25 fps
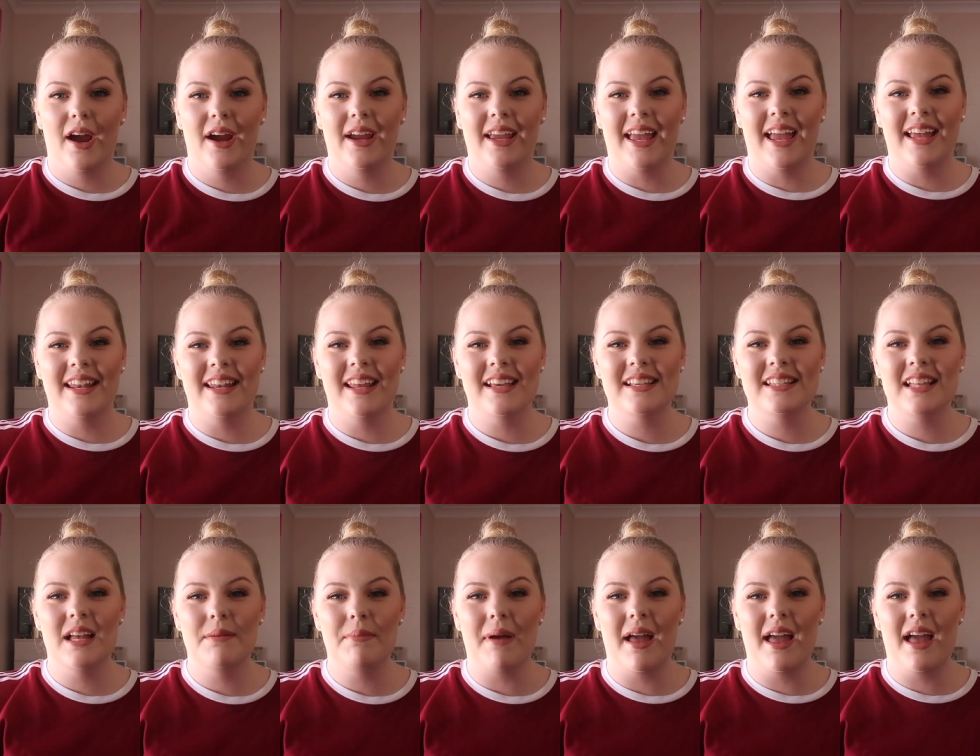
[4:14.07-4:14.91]
Okay,
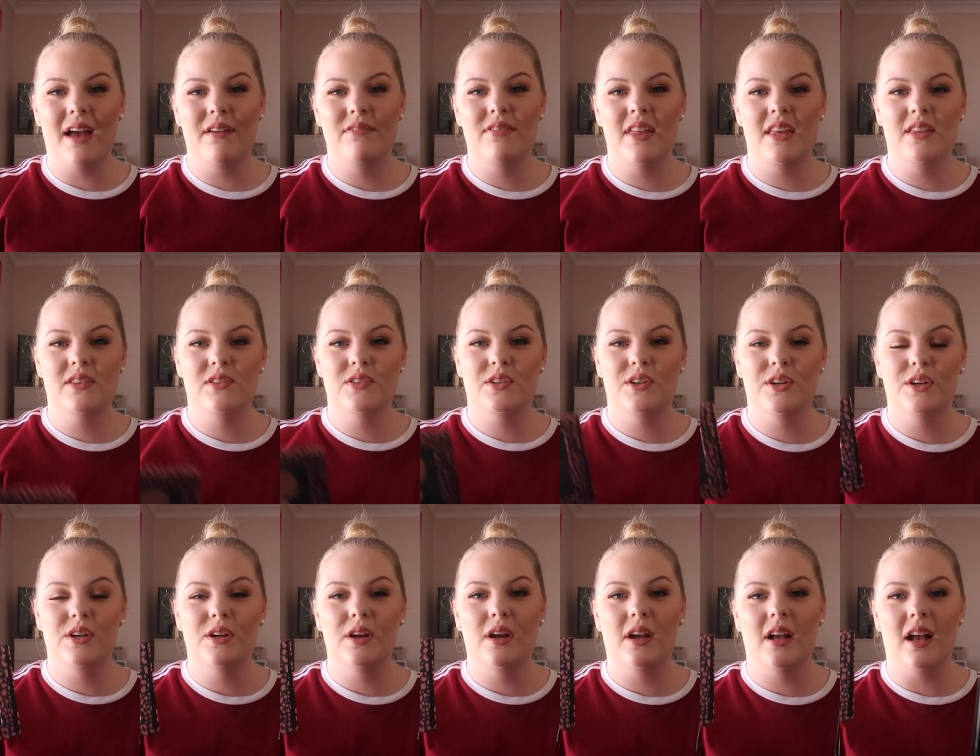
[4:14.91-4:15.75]
next up I have these
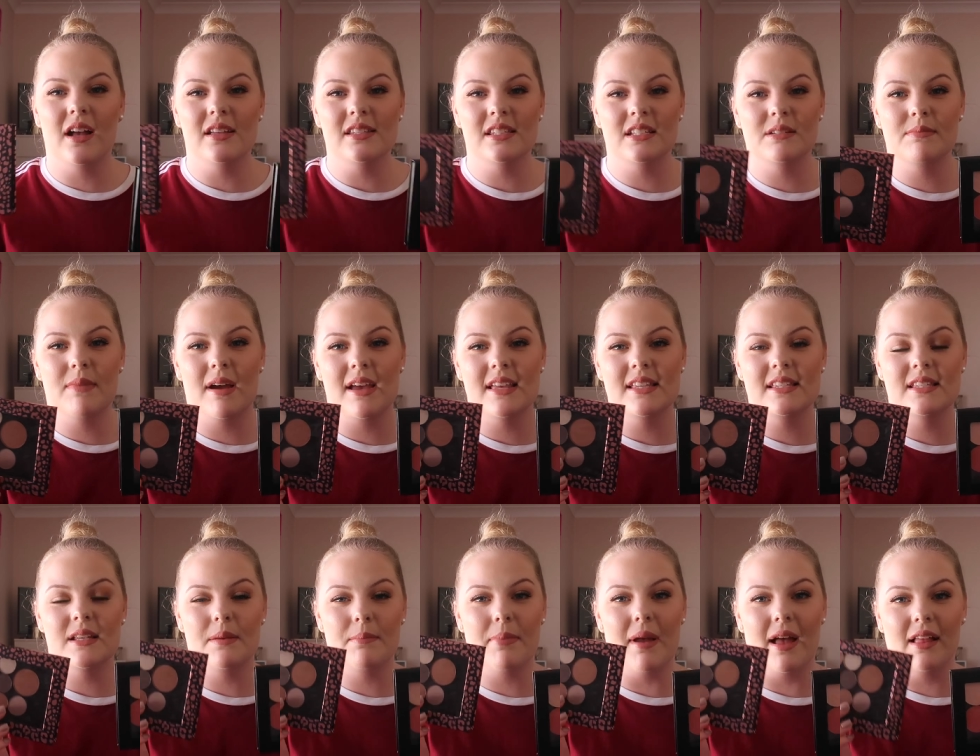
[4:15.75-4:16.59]
two
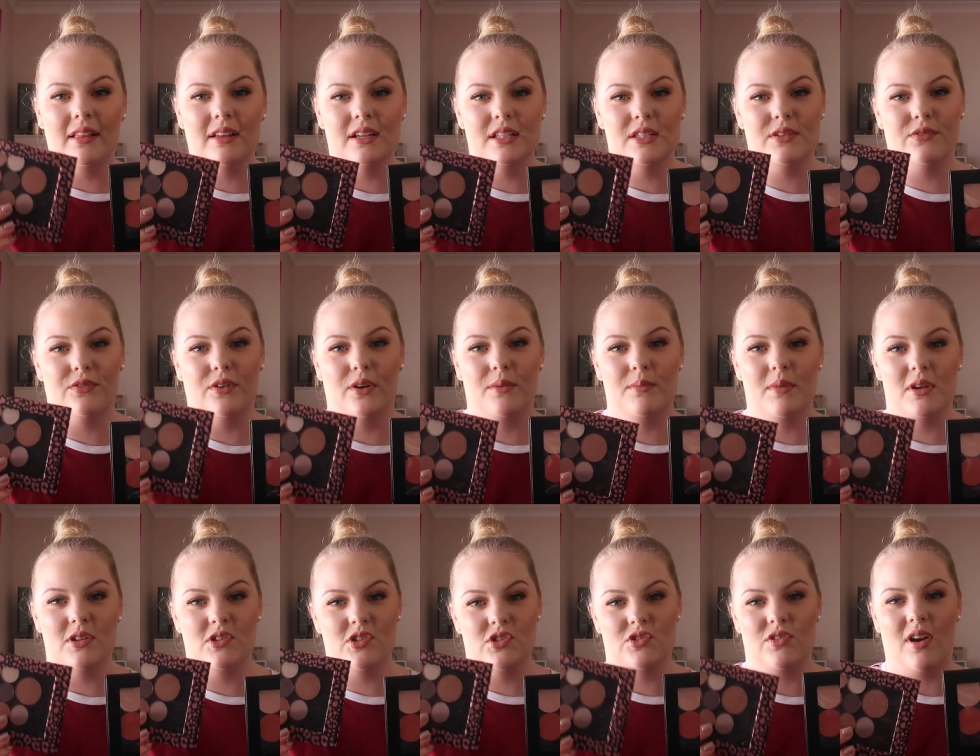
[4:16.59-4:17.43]
customized palettes from
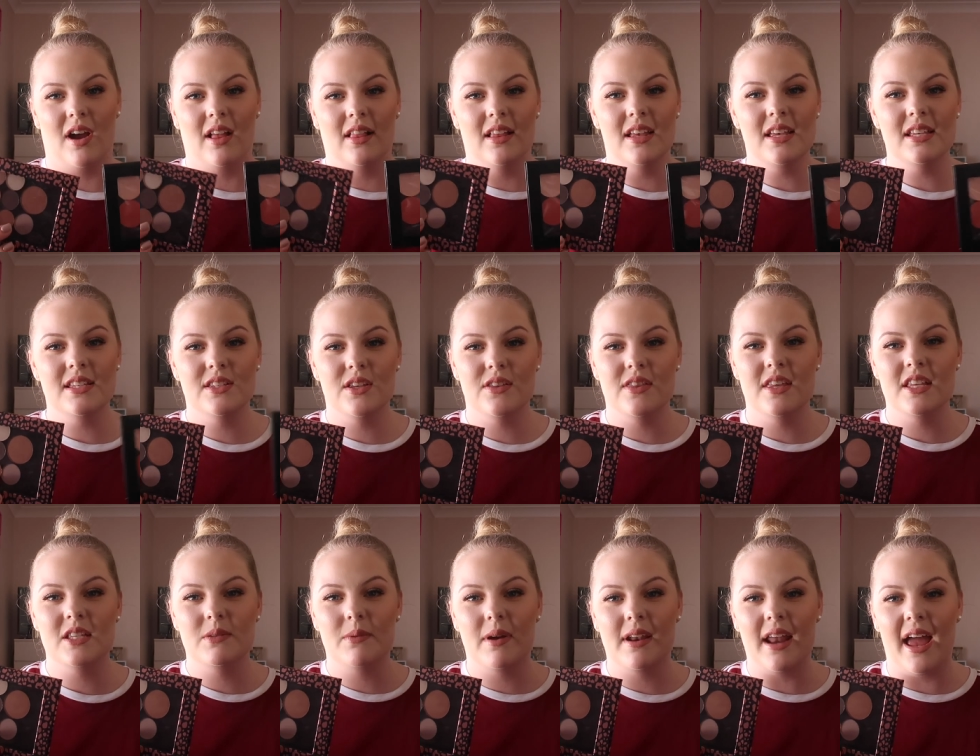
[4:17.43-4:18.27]
Australis. So
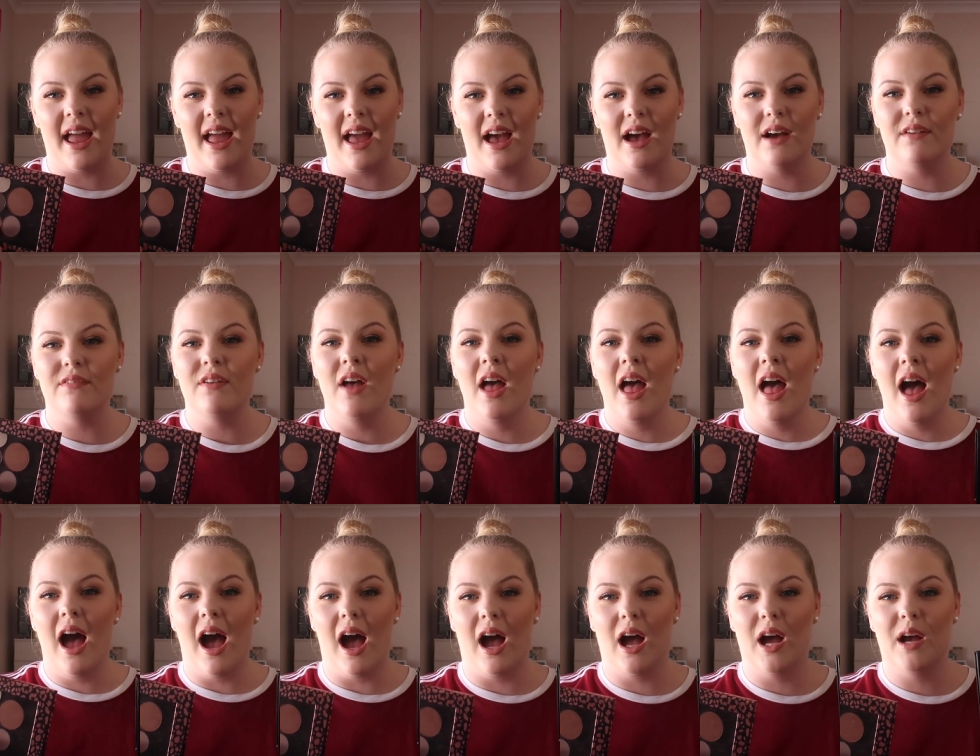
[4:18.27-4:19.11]
this one I have
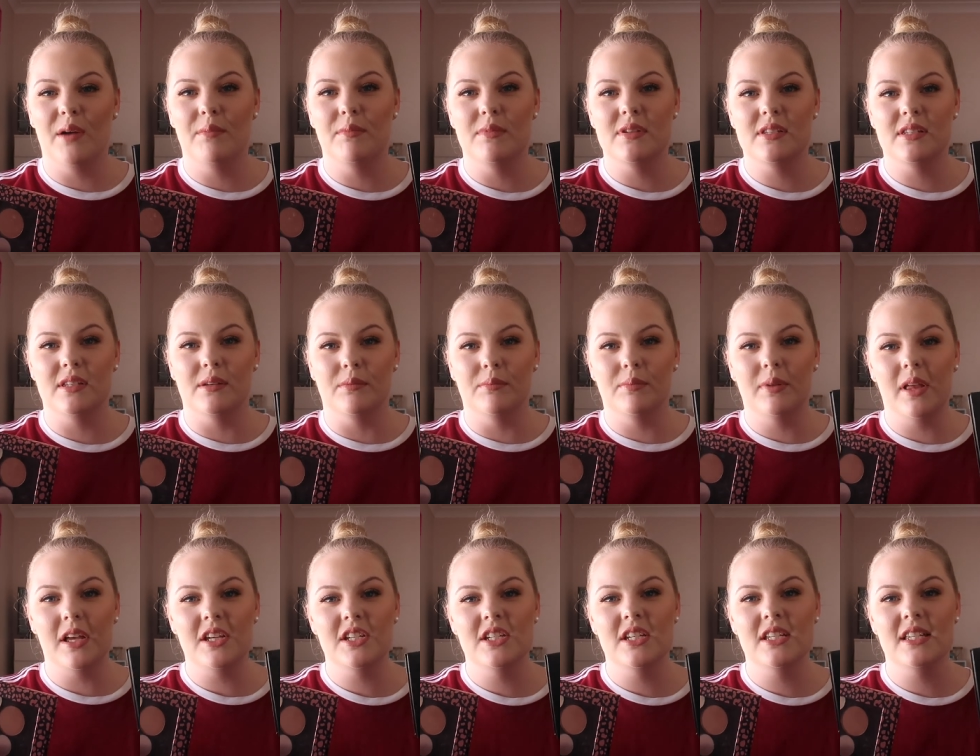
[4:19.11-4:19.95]
um, some
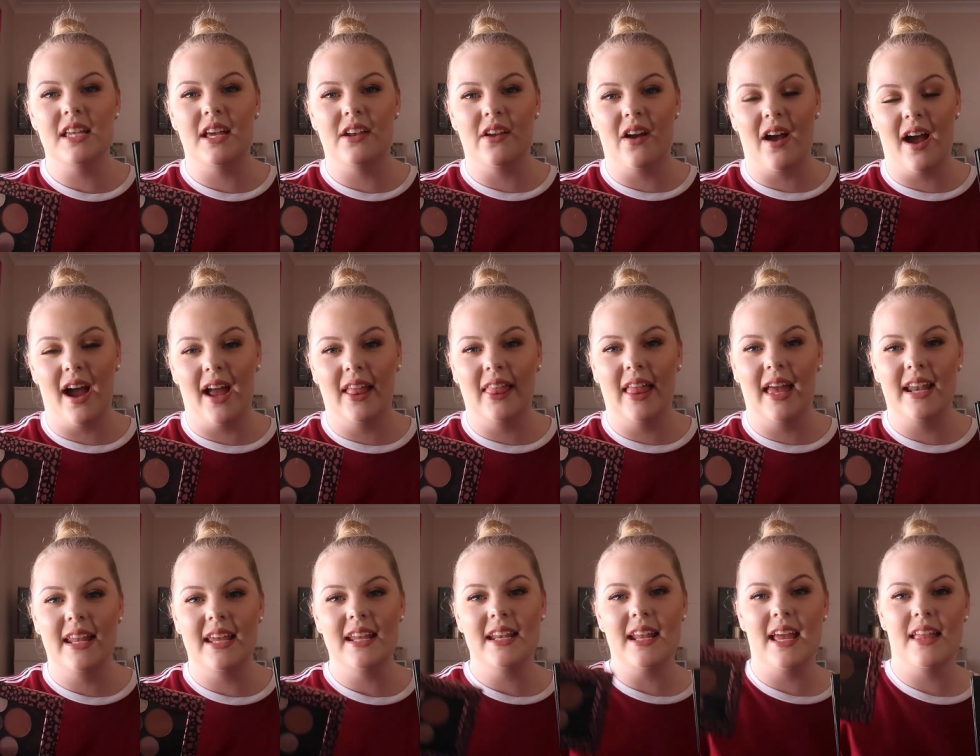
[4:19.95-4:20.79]
blushes and a
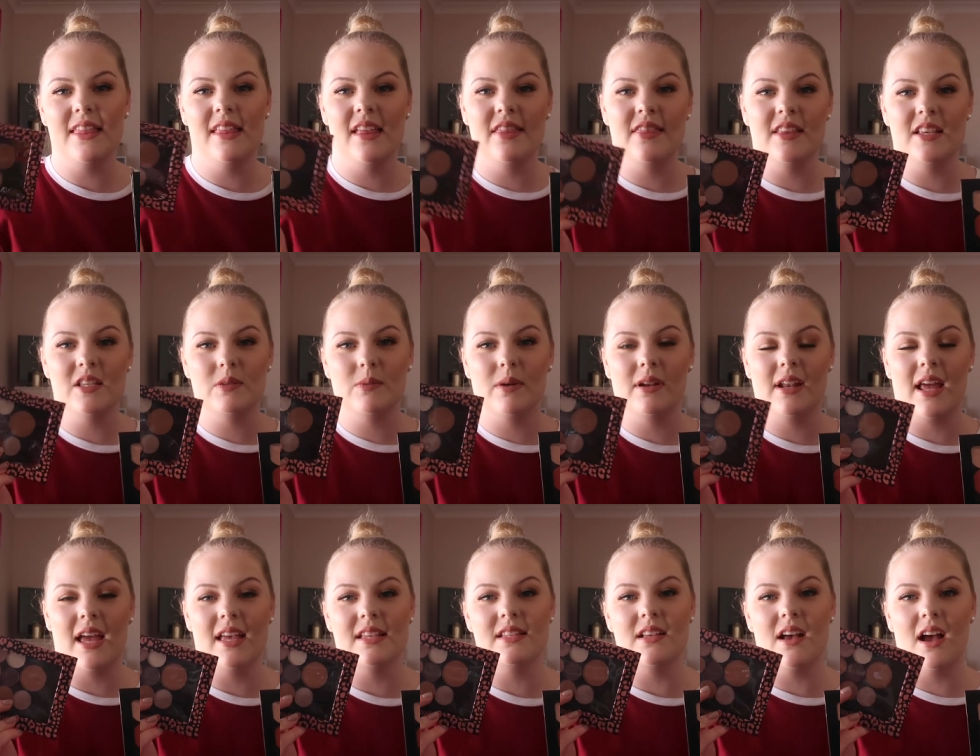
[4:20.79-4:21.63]
highlight in, and then this
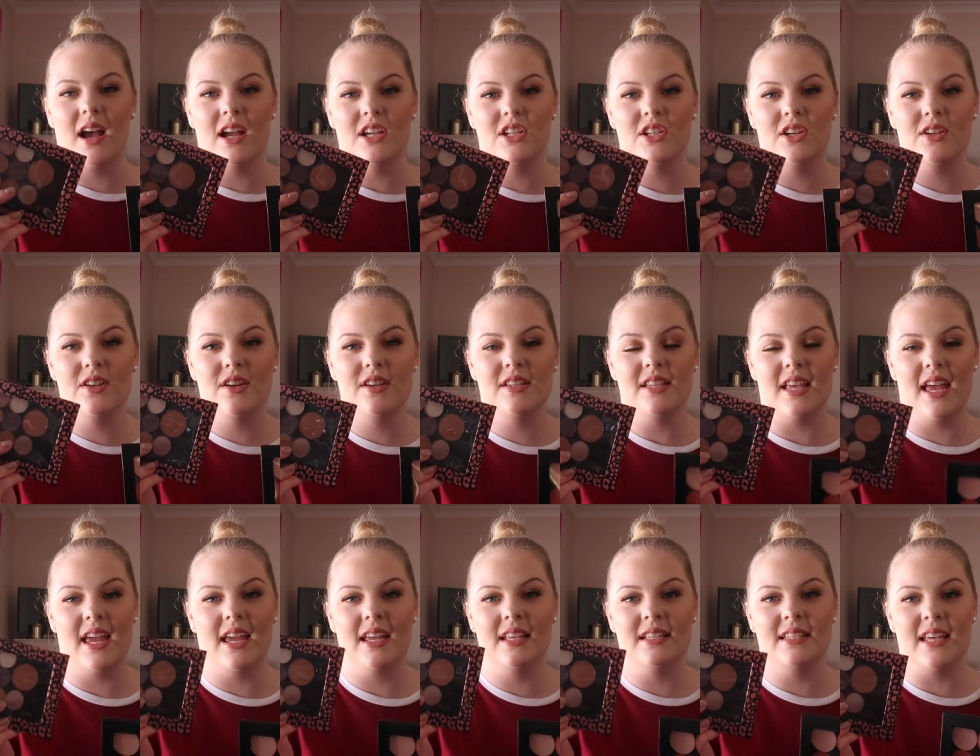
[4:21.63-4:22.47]
one has eyeshadows
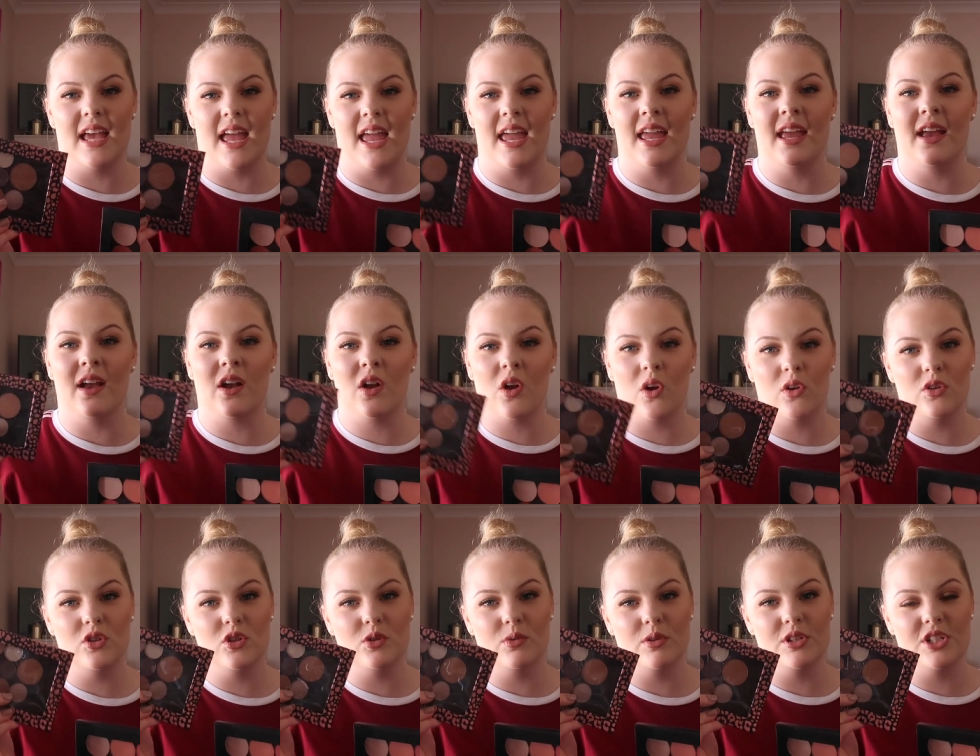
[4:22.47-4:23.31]
and and a
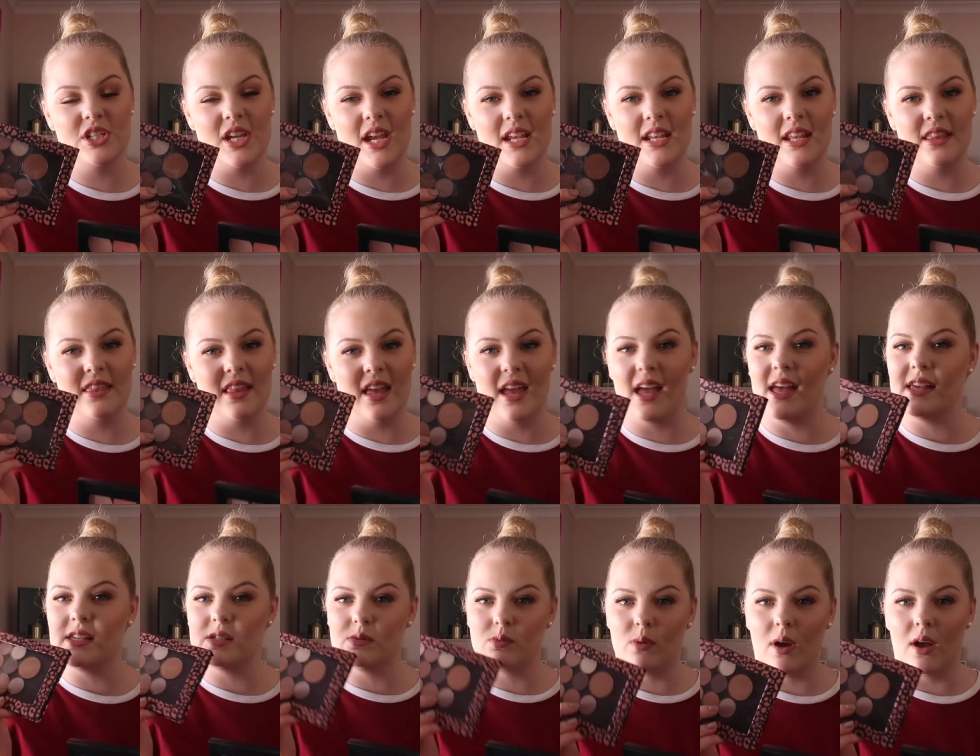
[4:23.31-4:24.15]
contour shade in there
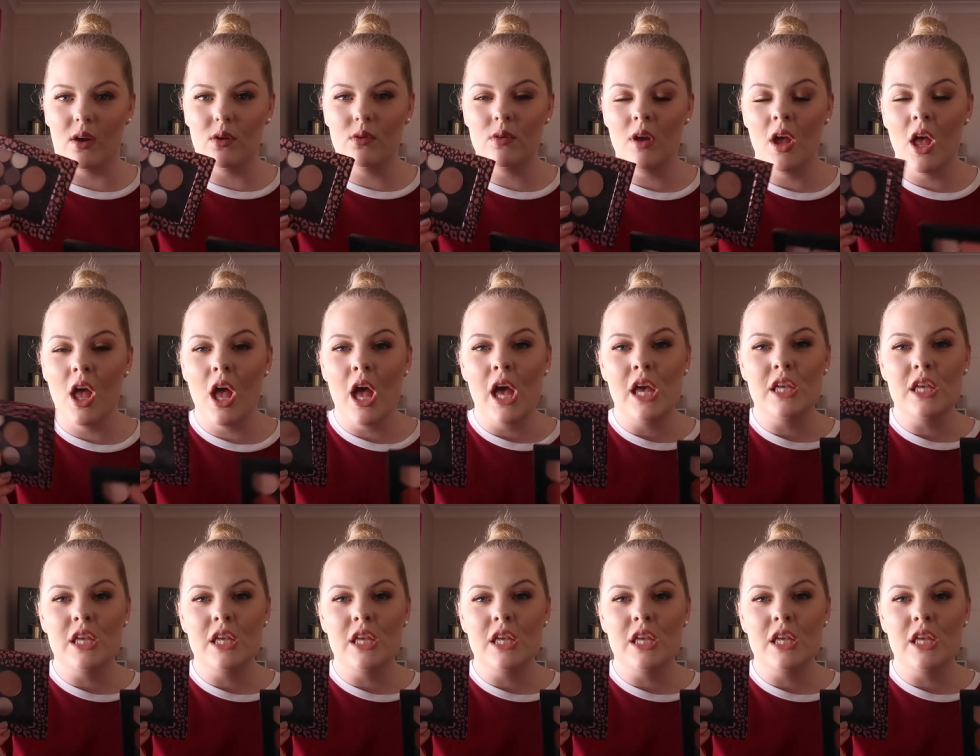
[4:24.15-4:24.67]
as well.